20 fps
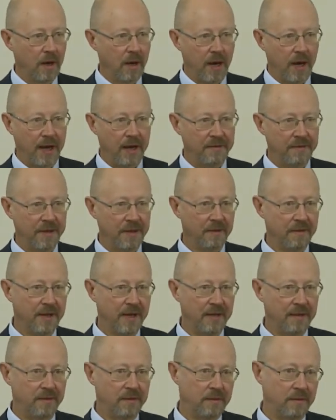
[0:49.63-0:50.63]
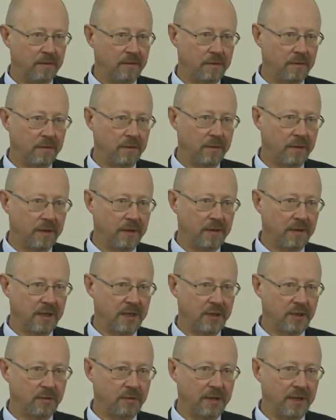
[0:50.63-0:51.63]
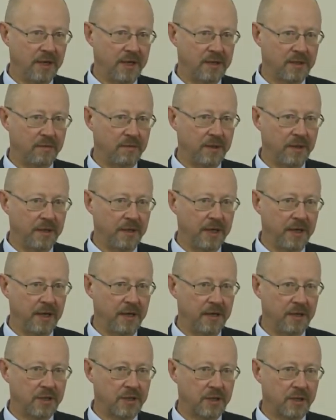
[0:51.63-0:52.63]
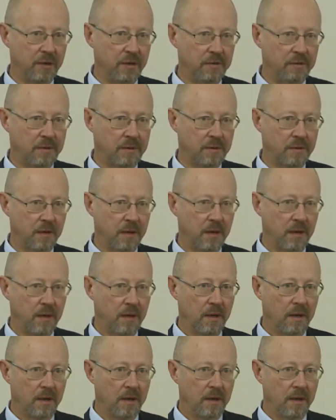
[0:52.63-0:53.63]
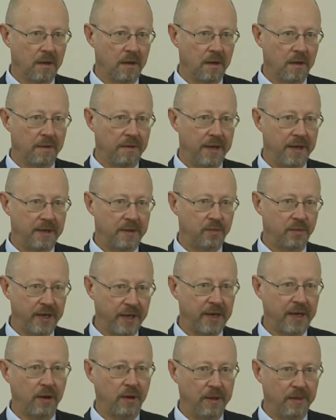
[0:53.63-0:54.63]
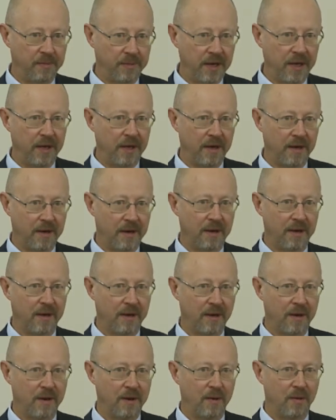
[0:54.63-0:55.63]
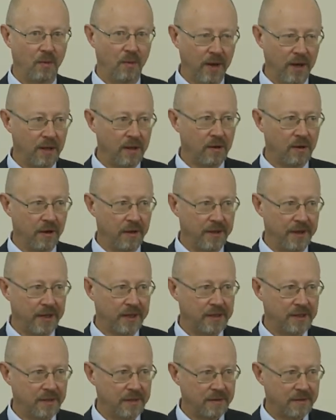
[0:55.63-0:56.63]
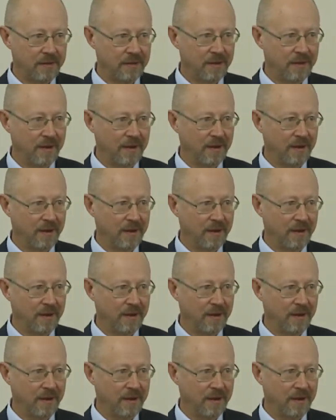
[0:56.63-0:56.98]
I think that during these 2 days we really showed that we can be well connected.